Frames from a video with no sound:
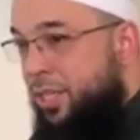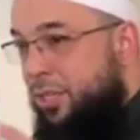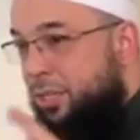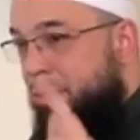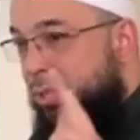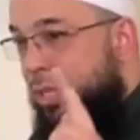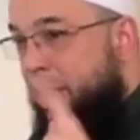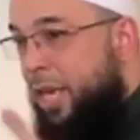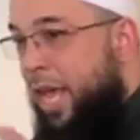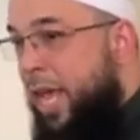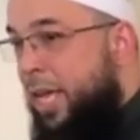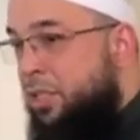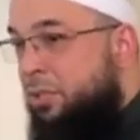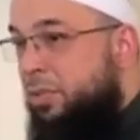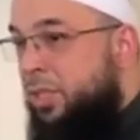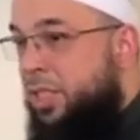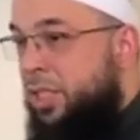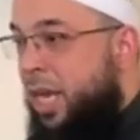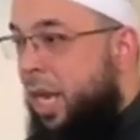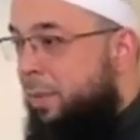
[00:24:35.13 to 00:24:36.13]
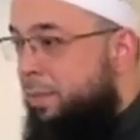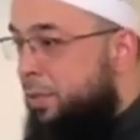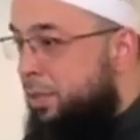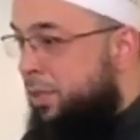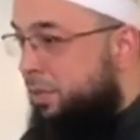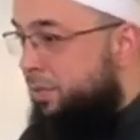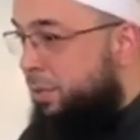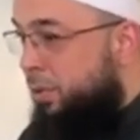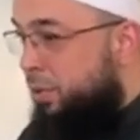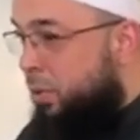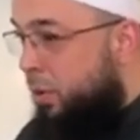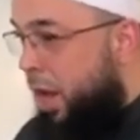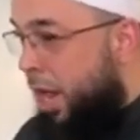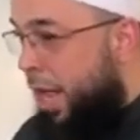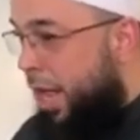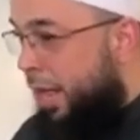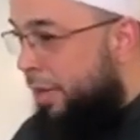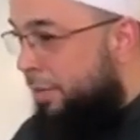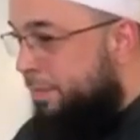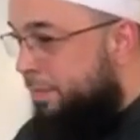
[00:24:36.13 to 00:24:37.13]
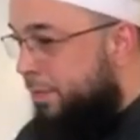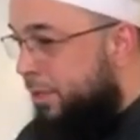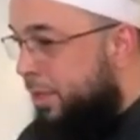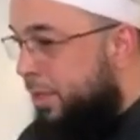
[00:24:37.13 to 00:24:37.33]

So the last three chapters of the Quran.